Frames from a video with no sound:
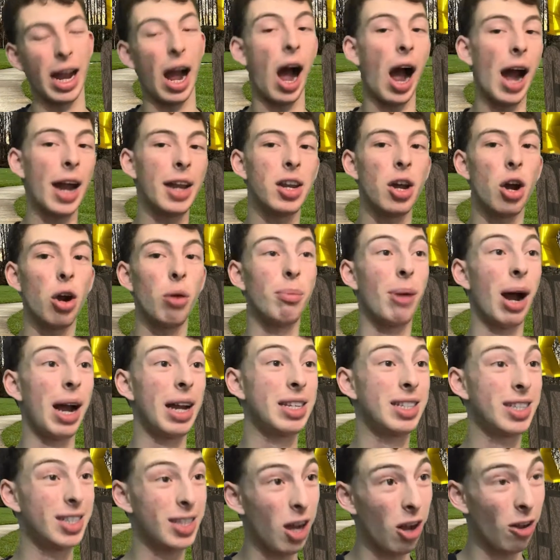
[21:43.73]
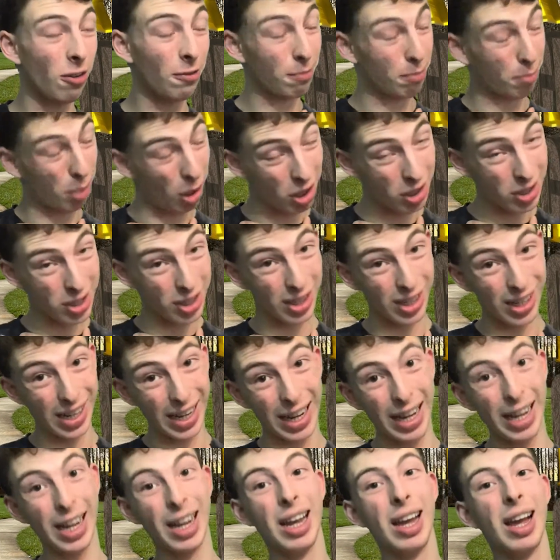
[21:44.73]
I know myself,
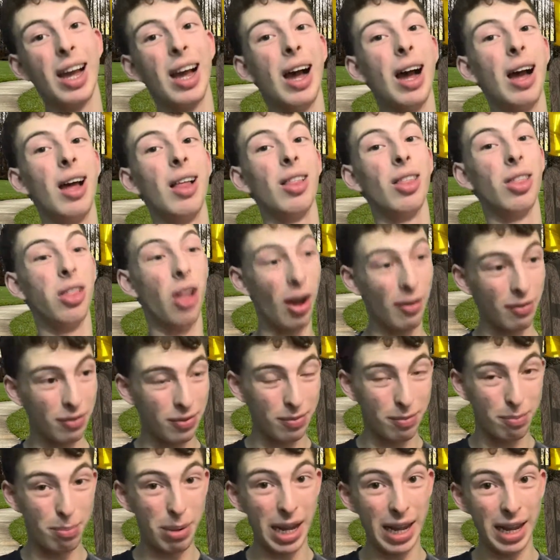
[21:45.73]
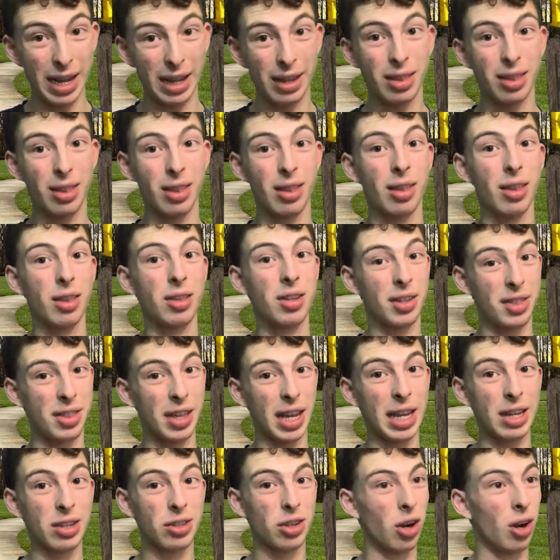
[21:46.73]
personally, love being to
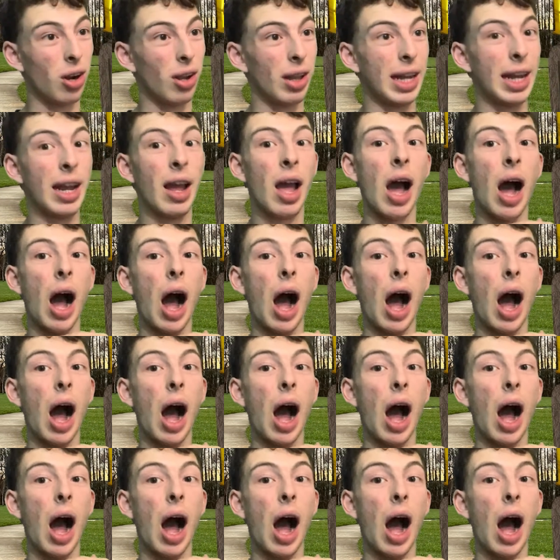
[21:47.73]
things early.